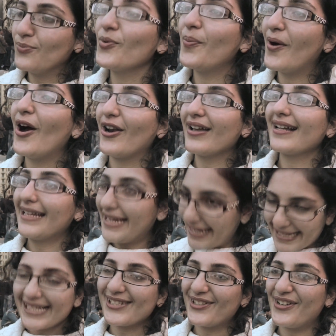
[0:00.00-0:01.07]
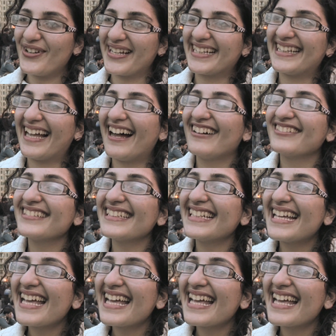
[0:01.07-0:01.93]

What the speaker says: As in Mubarak, he is going down.